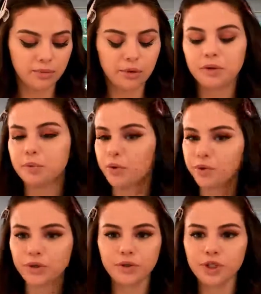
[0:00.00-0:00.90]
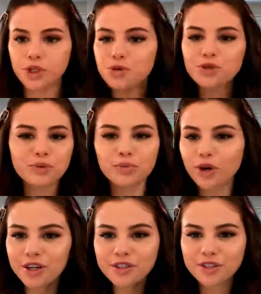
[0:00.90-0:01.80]
but people, you can use the
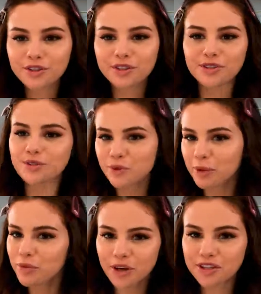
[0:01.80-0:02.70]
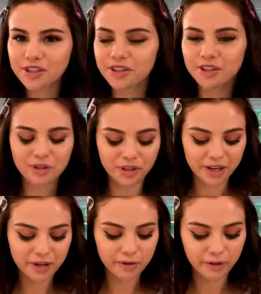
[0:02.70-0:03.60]
brush. You can use my brush that you
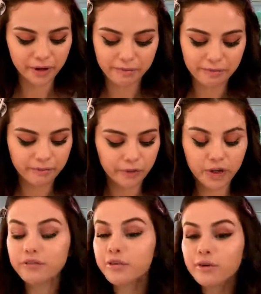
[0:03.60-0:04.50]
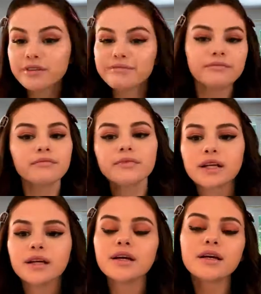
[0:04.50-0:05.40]
like or whatever one.
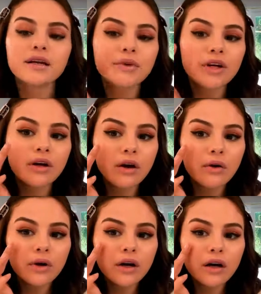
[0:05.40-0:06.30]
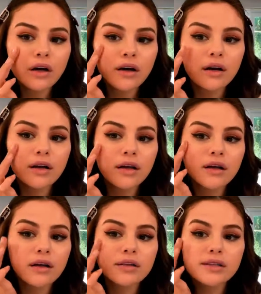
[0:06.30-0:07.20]
And I'm gonna go
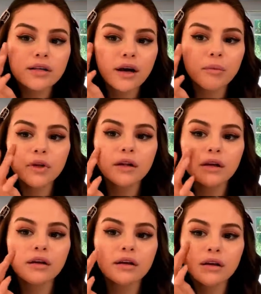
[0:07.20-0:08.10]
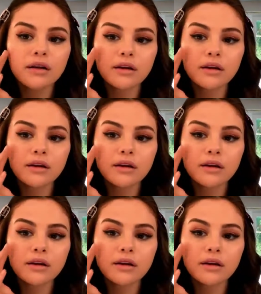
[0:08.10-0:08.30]
tap it in.